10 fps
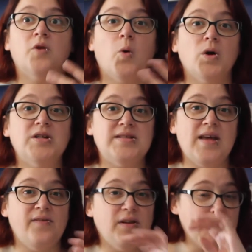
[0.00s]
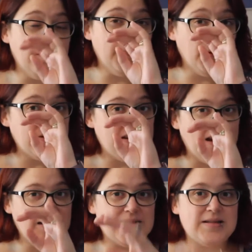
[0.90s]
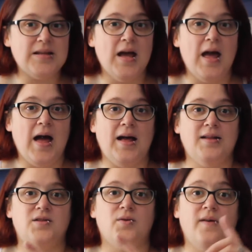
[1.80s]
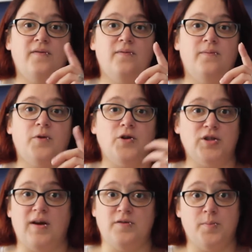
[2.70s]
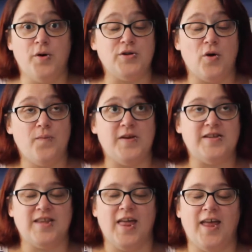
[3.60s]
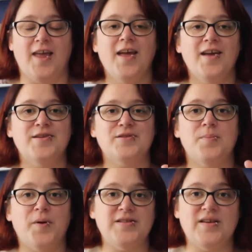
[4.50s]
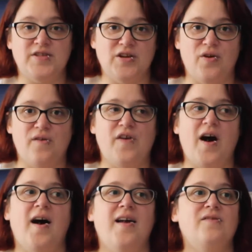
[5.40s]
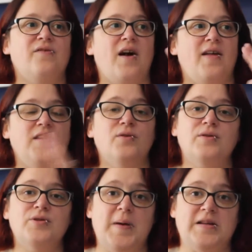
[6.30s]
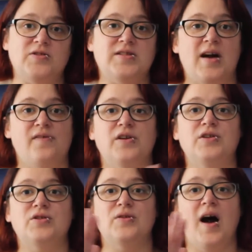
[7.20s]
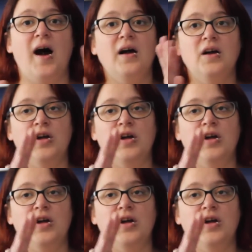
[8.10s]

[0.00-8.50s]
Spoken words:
6:45 most nights, and so I've got to look after the boys, obviously. So the boys have dinner at 5 and they don't go to bed till 7, so that